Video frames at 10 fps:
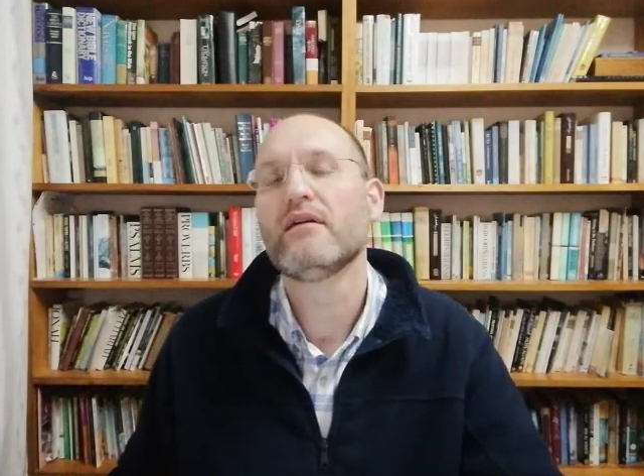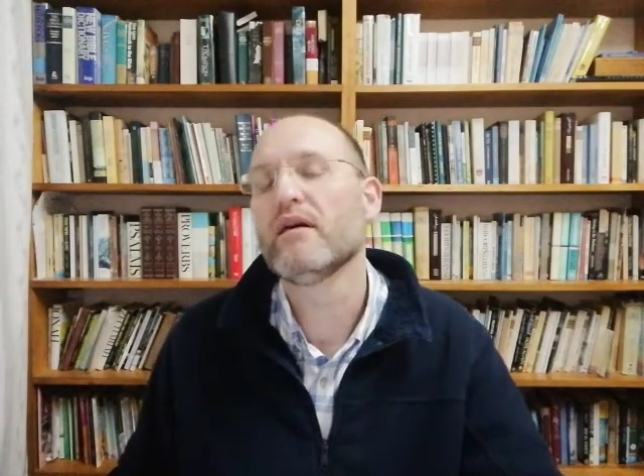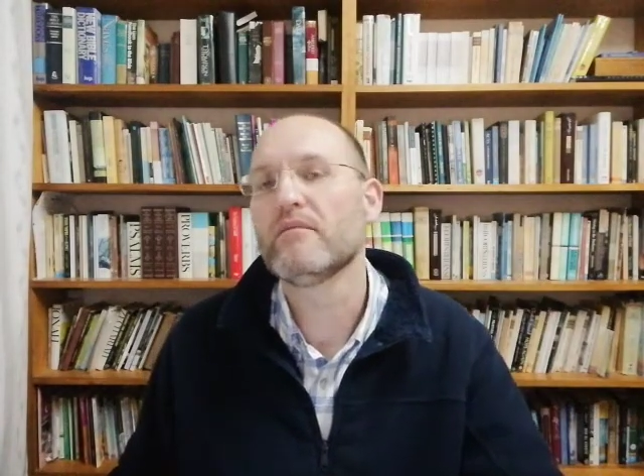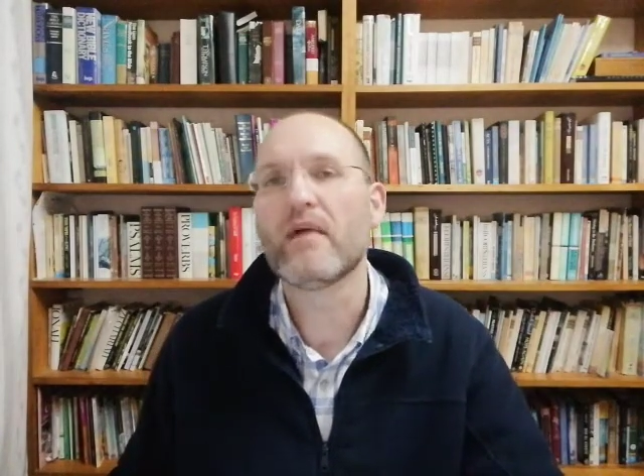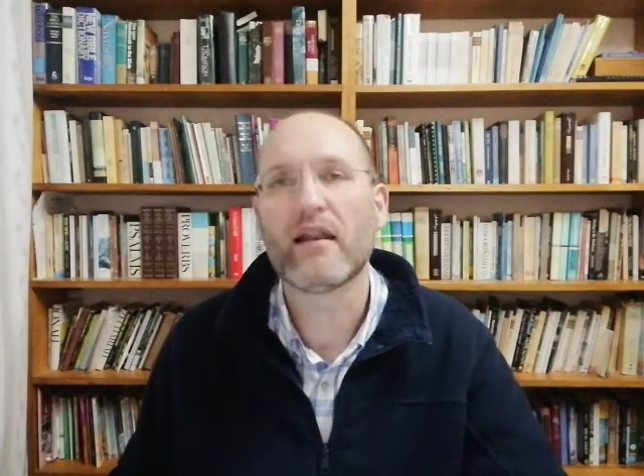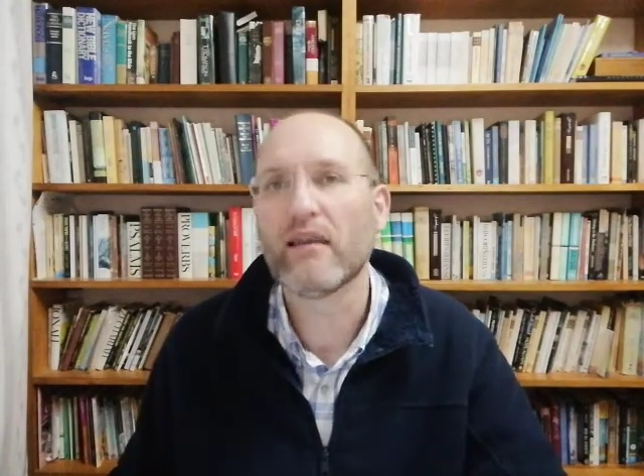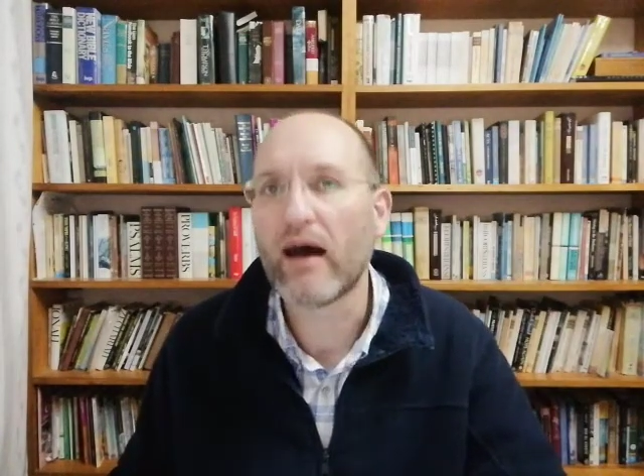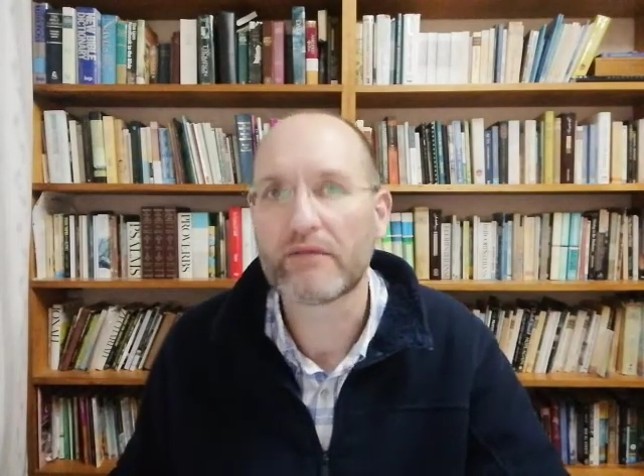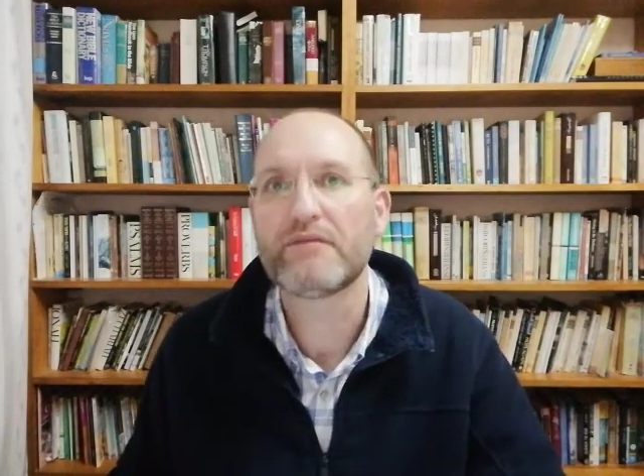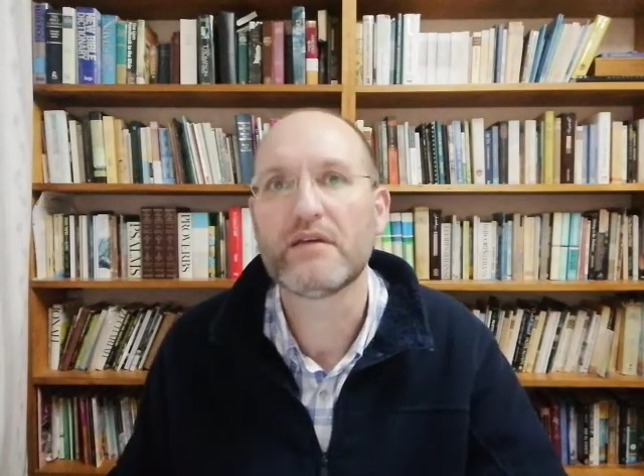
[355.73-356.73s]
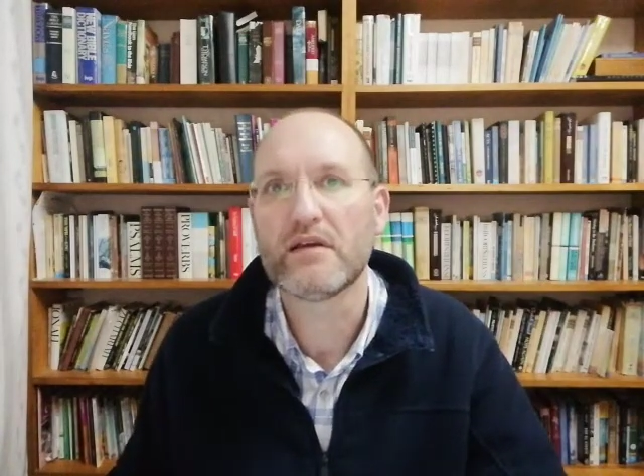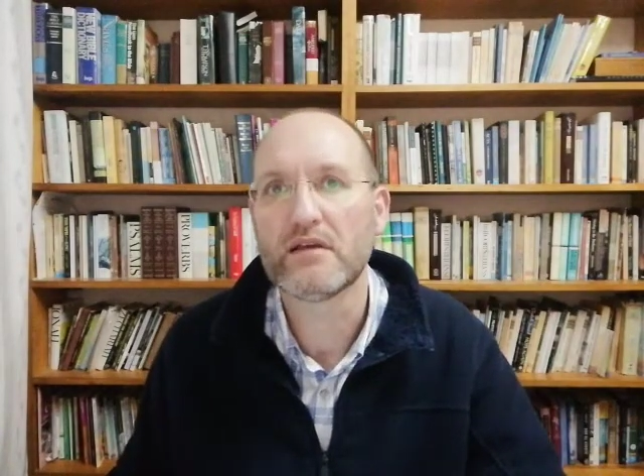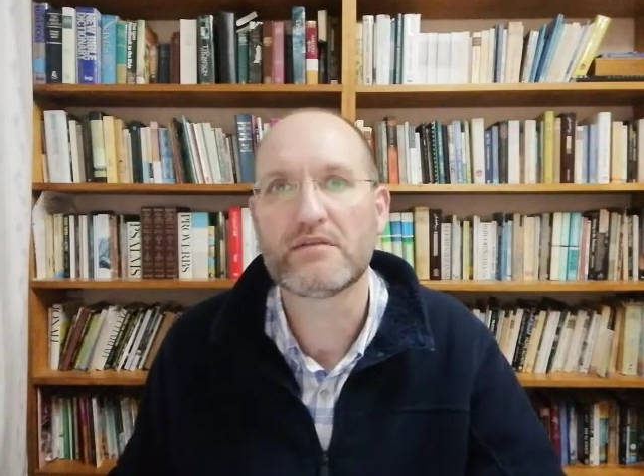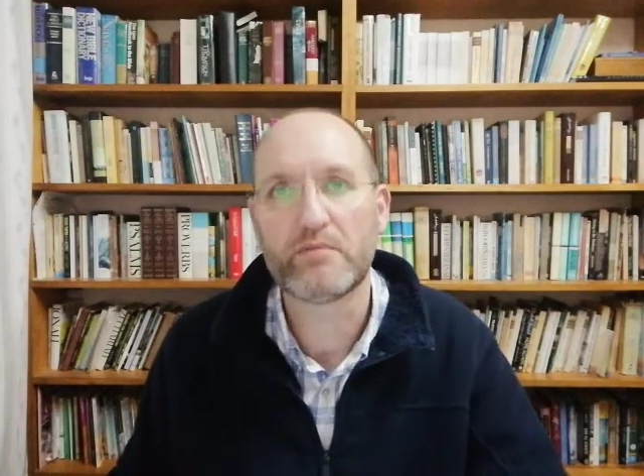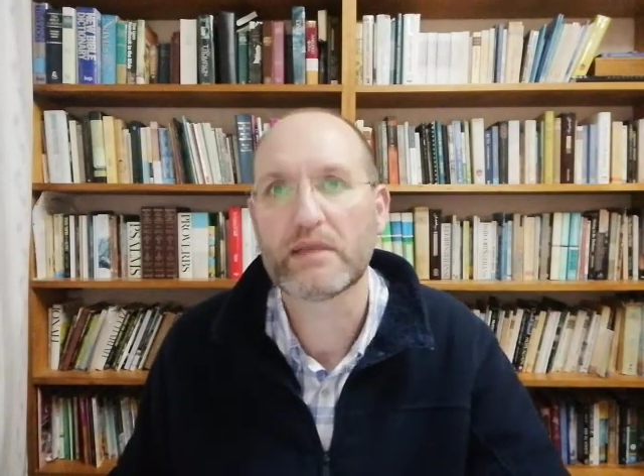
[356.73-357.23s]
oh, my life
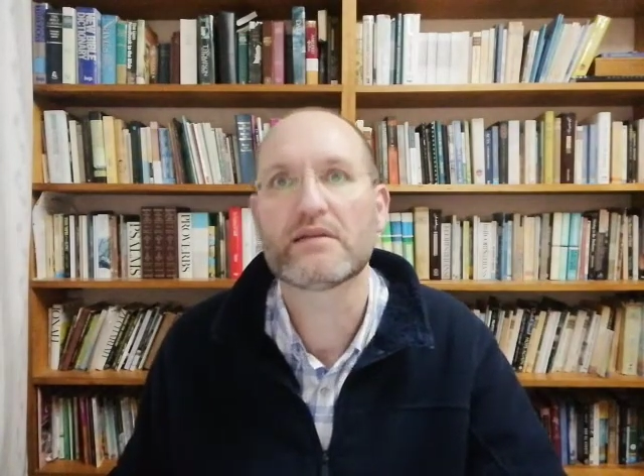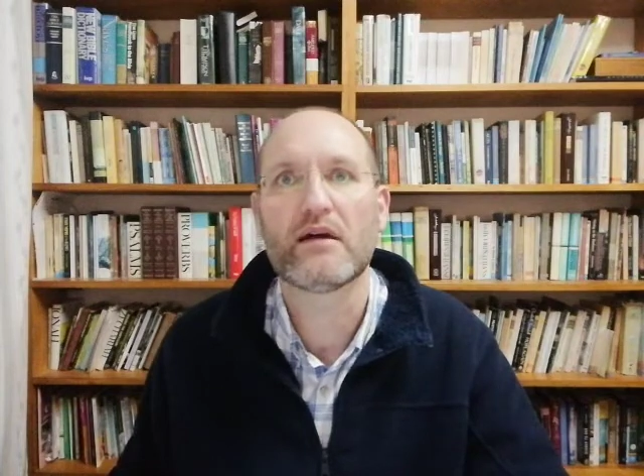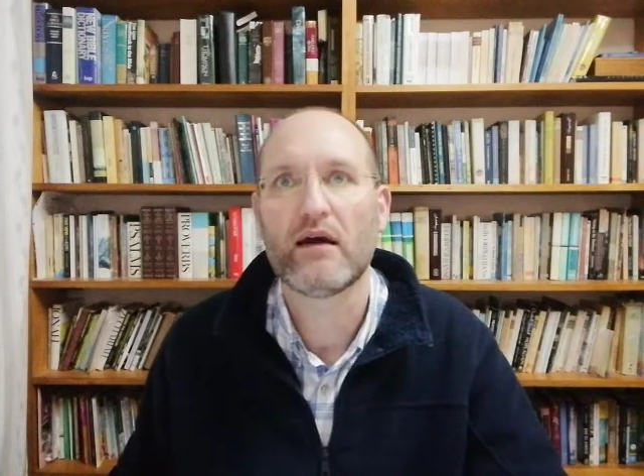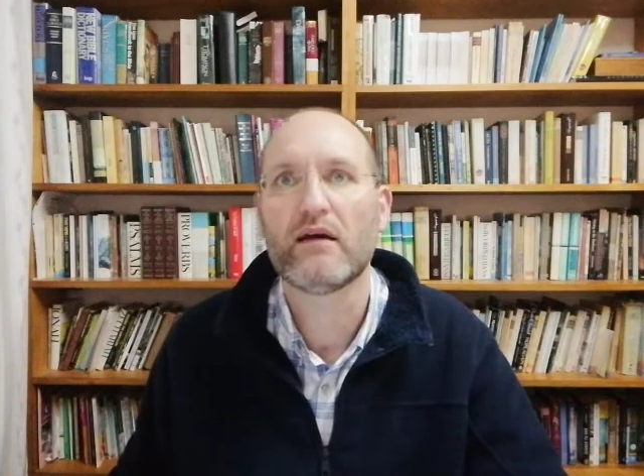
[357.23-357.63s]
is better.